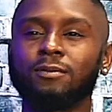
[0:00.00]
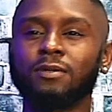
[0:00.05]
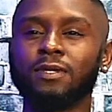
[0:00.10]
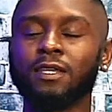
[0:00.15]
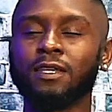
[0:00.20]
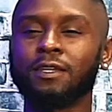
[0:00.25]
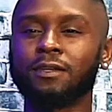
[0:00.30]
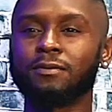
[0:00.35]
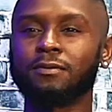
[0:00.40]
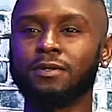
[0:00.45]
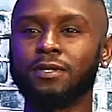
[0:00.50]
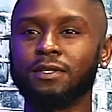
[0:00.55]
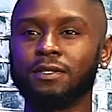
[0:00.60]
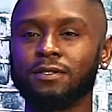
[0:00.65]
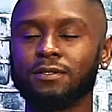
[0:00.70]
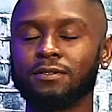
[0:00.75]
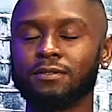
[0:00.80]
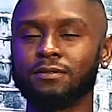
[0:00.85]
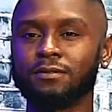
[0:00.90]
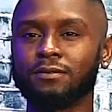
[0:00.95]
we can't really
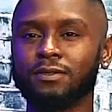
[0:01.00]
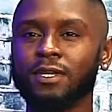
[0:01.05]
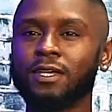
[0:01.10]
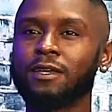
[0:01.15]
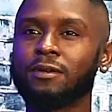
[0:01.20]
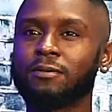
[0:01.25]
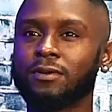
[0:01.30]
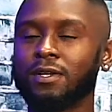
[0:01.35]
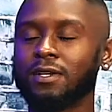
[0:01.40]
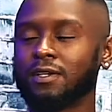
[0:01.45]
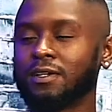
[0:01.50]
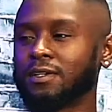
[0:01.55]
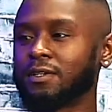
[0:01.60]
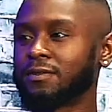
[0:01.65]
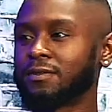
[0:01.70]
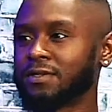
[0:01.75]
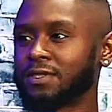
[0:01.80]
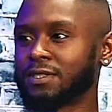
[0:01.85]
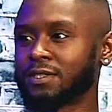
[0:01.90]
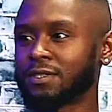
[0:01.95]
we can't really
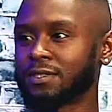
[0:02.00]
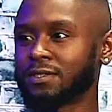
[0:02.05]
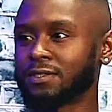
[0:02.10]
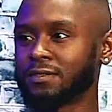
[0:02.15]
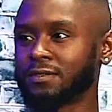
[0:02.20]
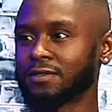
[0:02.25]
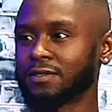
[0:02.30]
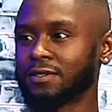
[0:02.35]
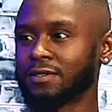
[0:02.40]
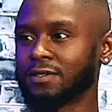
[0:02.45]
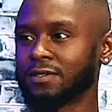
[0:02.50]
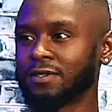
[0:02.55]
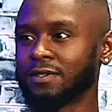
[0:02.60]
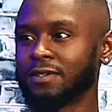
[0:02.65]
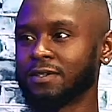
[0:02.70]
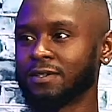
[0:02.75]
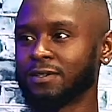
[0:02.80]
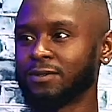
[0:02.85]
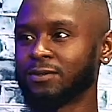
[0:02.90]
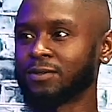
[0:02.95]
love each other.
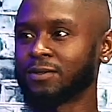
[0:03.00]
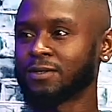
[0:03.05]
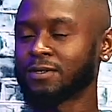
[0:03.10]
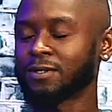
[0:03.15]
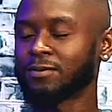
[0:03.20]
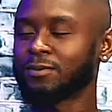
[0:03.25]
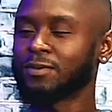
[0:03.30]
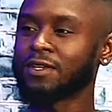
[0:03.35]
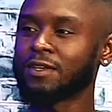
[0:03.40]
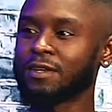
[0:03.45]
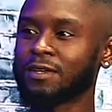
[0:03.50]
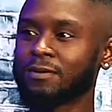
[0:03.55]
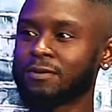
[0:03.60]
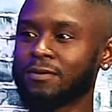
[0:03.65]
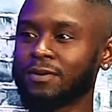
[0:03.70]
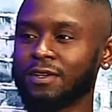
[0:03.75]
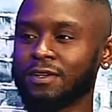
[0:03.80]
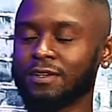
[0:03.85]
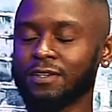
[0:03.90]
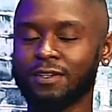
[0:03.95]
You know what I'm saying? We can't
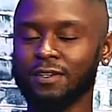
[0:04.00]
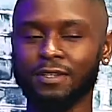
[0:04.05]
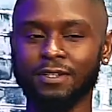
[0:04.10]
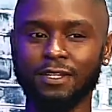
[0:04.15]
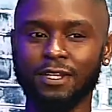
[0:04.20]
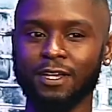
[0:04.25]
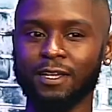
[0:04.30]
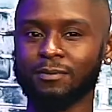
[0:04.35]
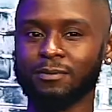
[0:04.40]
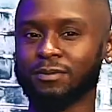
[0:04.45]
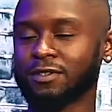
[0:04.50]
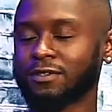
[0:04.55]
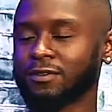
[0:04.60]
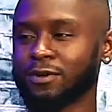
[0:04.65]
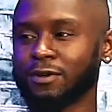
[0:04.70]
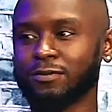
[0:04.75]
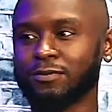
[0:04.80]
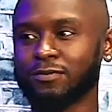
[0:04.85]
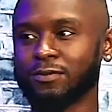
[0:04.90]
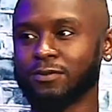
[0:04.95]
really adapt and
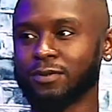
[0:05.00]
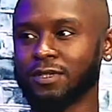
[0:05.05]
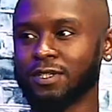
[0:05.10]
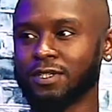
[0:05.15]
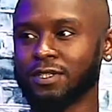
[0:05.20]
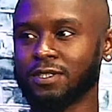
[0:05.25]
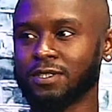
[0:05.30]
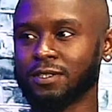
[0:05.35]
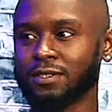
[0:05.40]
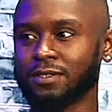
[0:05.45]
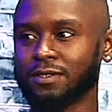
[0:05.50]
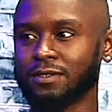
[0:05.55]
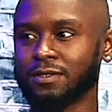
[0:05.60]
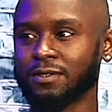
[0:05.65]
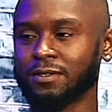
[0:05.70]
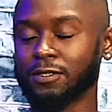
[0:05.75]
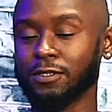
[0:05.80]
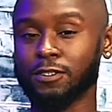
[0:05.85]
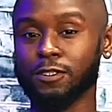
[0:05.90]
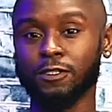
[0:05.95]
grow from one each other
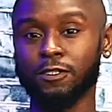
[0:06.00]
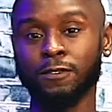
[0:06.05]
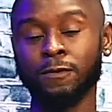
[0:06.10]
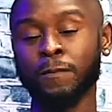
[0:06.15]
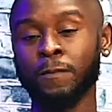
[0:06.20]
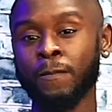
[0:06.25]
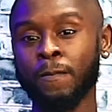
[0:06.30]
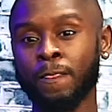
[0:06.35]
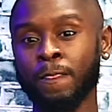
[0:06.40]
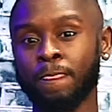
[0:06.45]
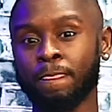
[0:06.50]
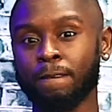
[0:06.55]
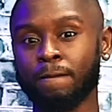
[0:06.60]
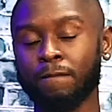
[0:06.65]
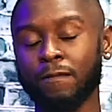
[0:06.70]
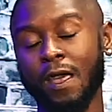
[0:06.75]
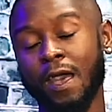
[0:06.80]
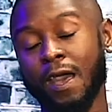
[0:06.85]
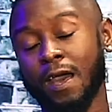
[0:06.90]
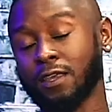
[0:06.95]
because
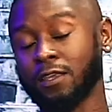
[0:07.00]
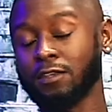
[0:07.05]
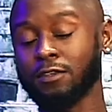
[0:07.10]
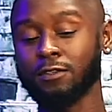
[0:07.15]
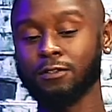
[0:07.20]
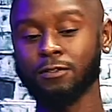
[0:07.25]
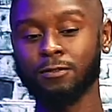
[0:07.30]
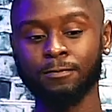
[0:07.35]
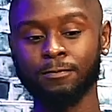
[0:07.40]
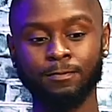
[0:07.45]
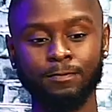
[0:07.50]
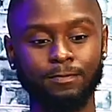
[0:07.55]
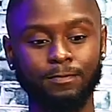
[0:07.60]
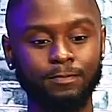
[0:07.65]
out here,